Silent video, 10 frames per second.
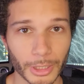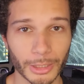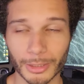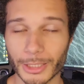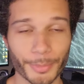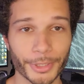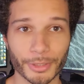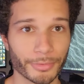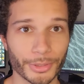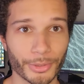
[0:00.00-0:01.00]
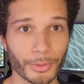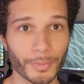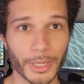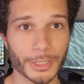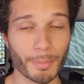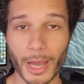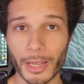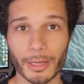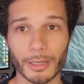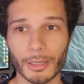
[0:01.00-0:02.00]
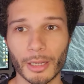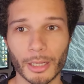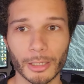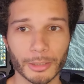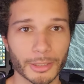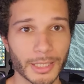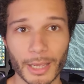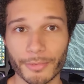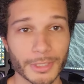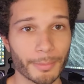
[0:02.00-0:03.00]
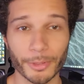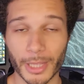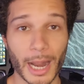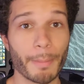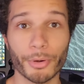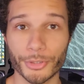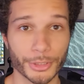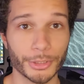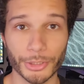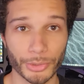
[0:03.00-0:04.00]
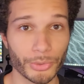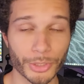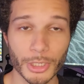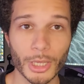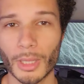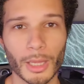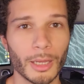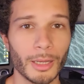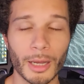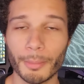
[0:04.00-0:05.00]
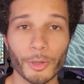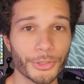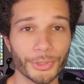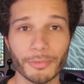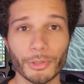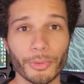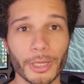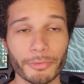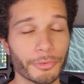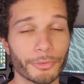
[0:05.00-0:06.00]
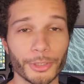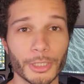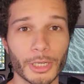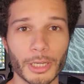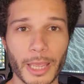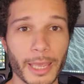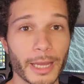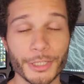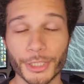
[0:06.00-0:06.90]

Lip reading: Like that's my gift to you. It's my Canva template that I personally use. I'm also giving away for free AI